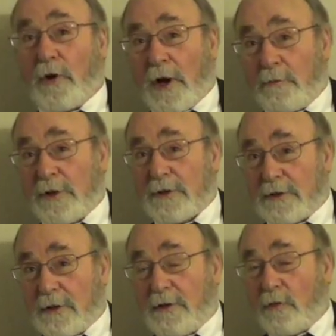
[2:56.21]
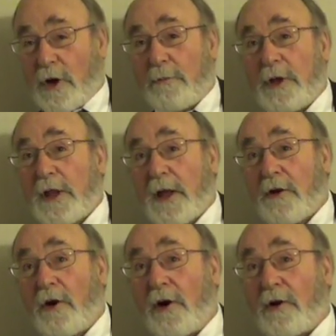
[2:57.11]
When I'm in that
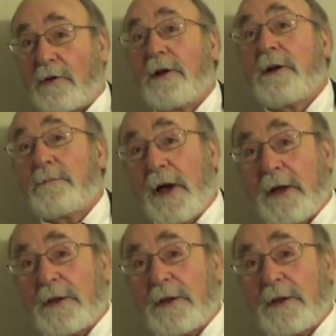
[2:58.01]
hall, my